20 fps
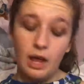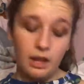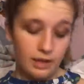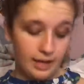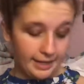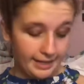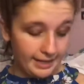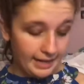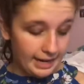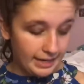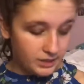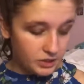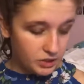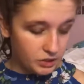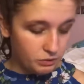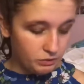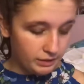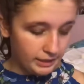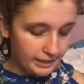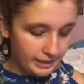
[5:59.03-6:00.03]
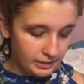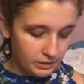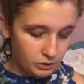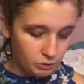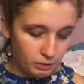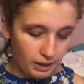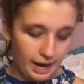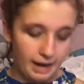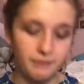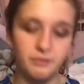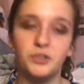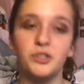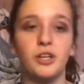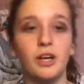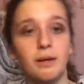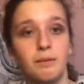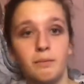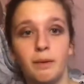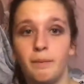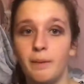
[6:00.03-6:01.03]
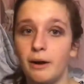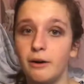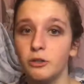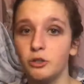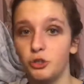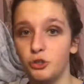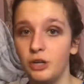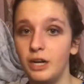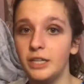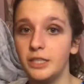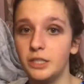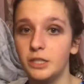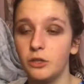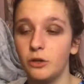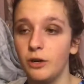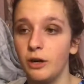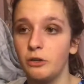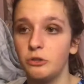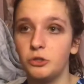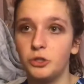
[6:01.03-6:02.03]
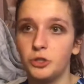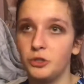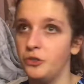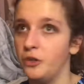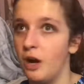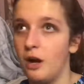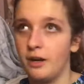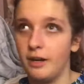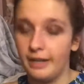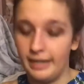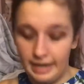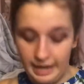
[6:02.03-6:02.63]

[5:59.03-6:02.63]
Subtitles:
Like, yes, you need to have some amount of stress or else you're not gonna